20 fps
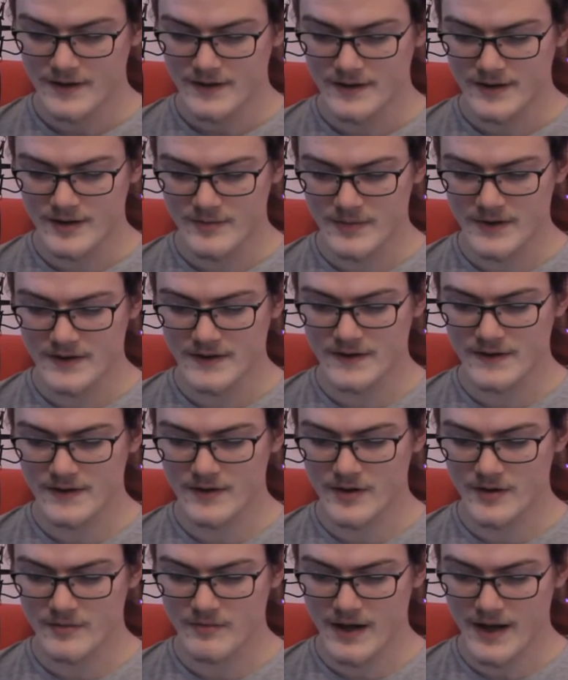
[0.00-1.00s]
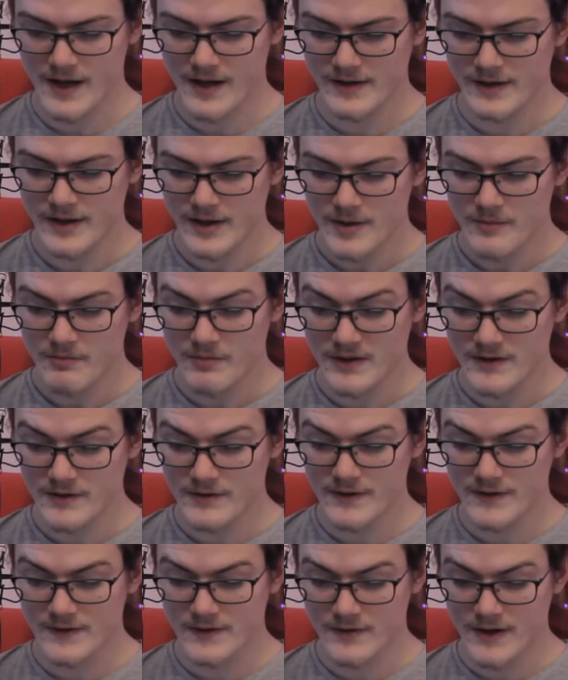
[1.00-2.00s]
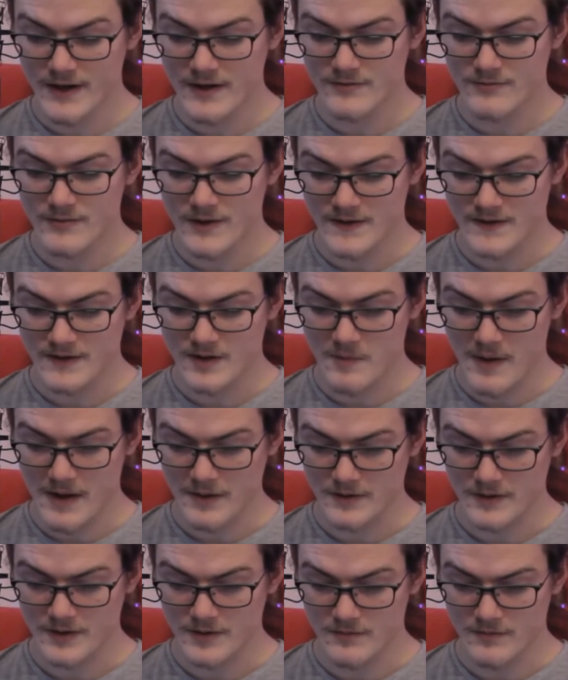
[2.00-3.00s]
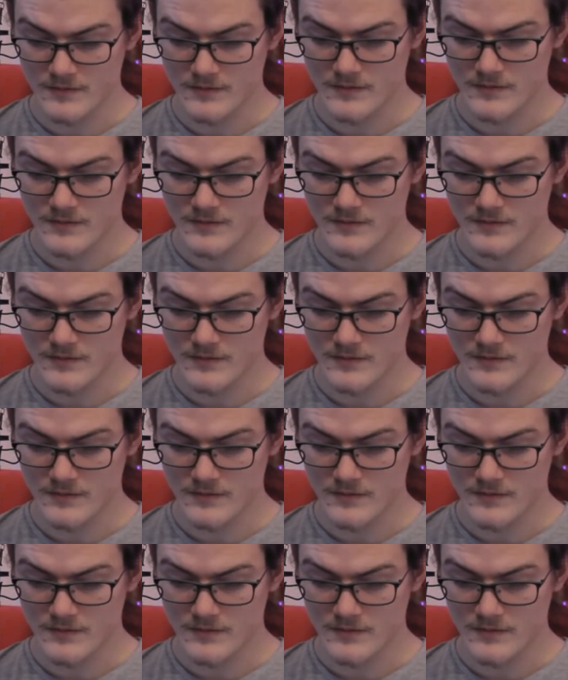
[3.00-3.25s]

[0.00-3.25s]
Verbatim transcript: tidbits are not bad, but there is great risk about them.